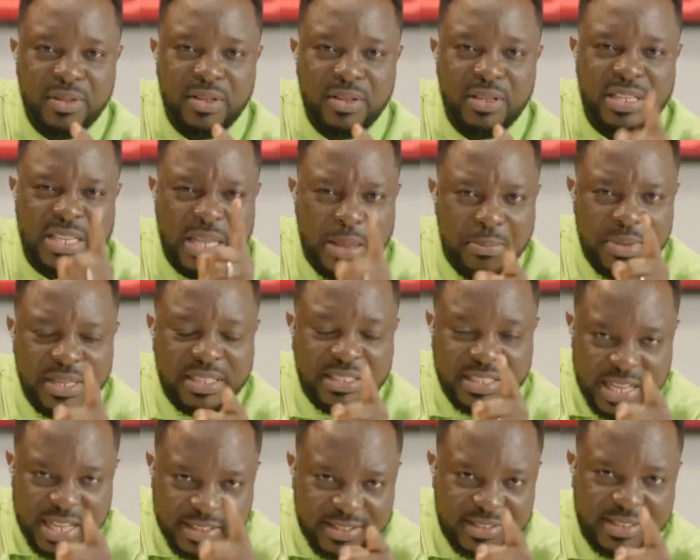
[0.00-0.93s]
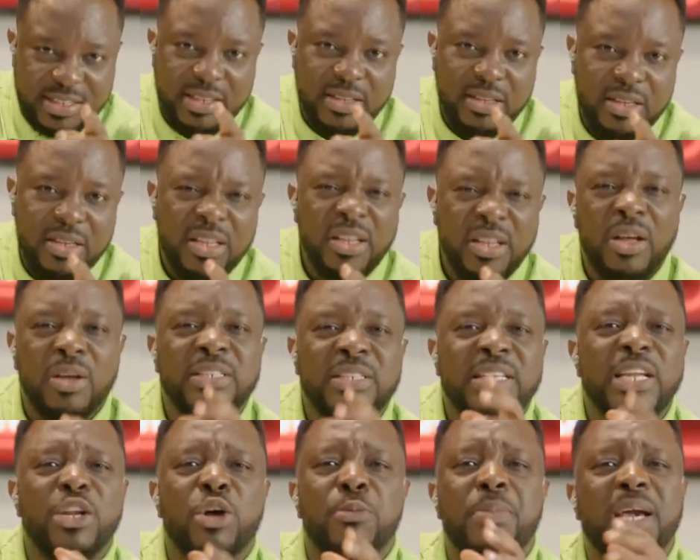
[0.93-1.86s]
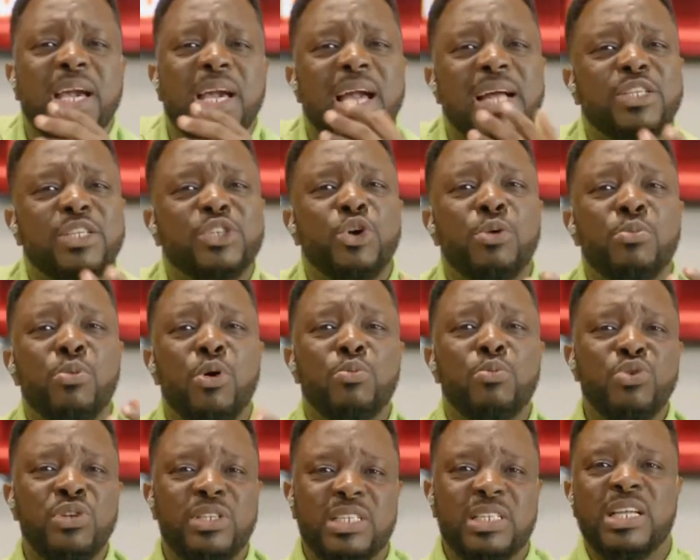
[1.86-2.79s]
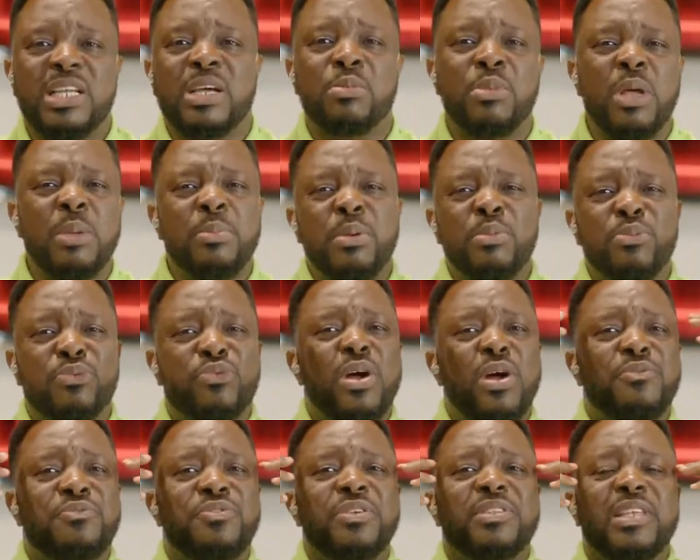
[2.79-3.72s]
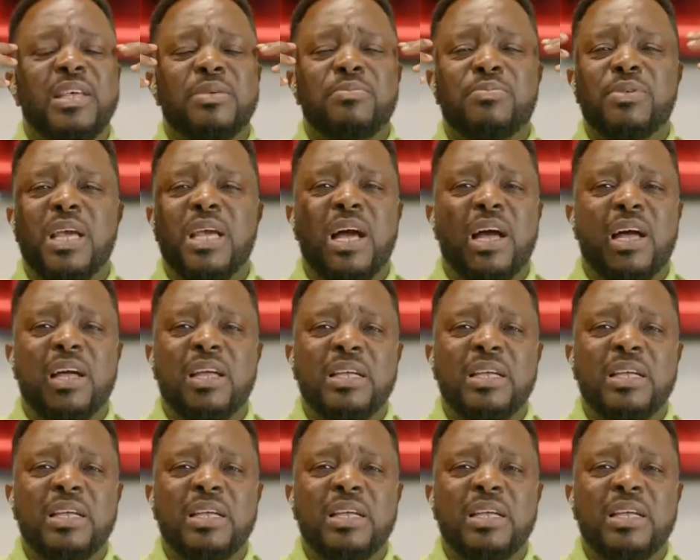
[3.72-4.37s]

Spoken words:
Yamitiase. Then I'll be catching a moment here. If you craft his ABR,